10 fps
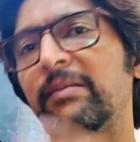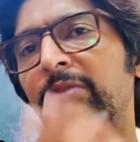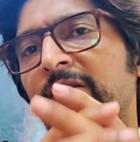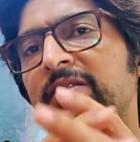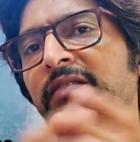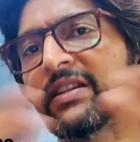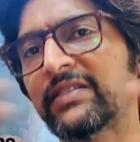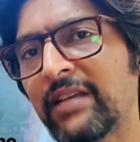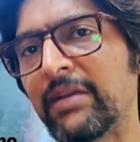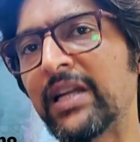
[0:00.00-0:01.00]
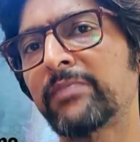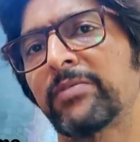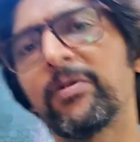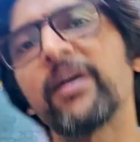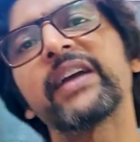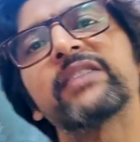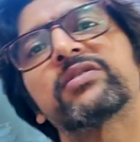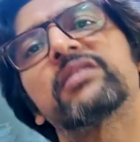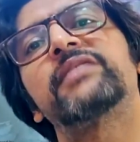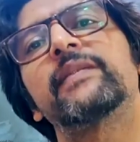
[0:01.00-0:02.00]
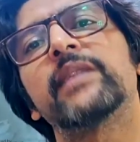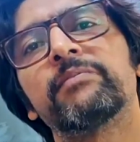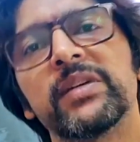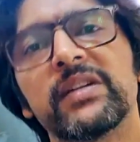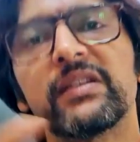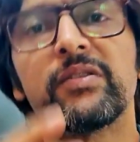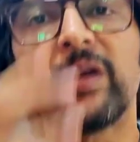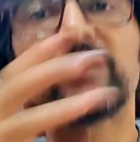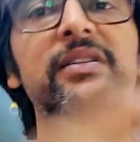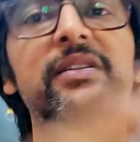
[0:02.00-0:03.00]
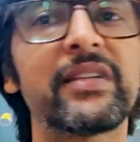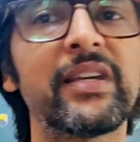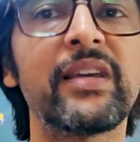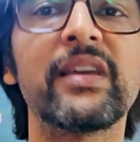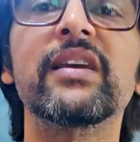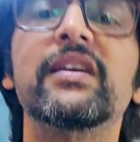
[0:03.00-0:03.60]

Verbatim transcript: because then we are seeing multiple pockets of development, not just the,